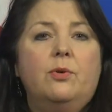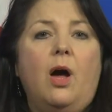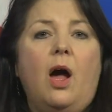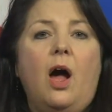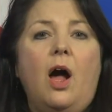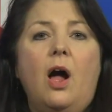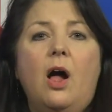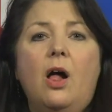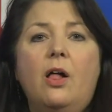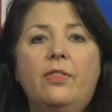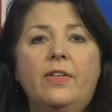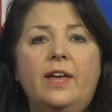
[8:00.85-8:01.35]

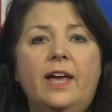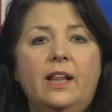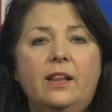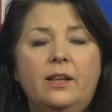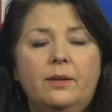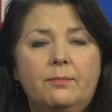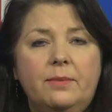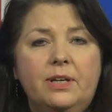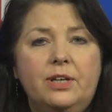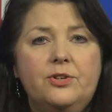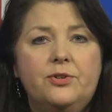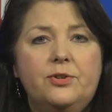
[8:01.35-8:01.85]
all the
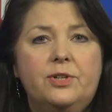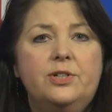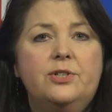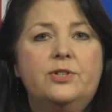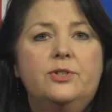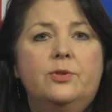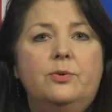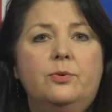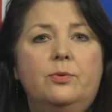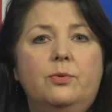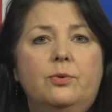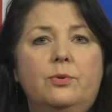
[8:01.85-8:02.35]
elementary
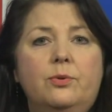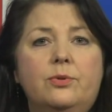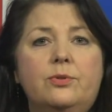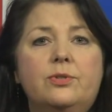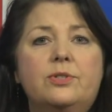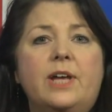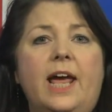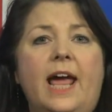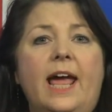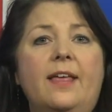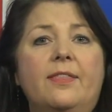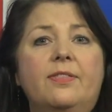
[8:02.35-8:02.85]
schools
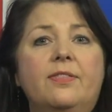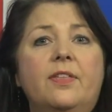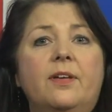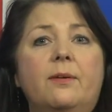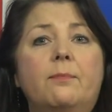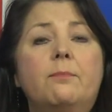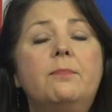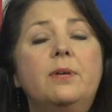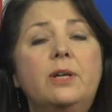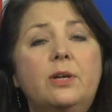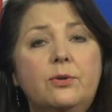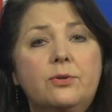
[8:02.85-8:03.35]
and the
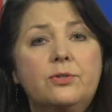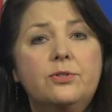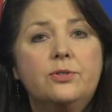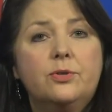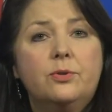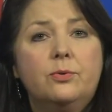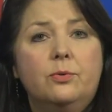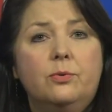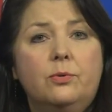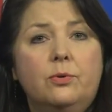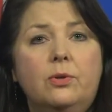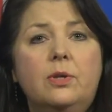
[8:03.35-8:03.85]
middle
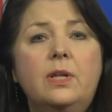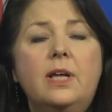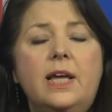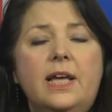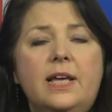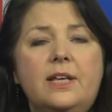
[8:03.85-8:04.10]
school.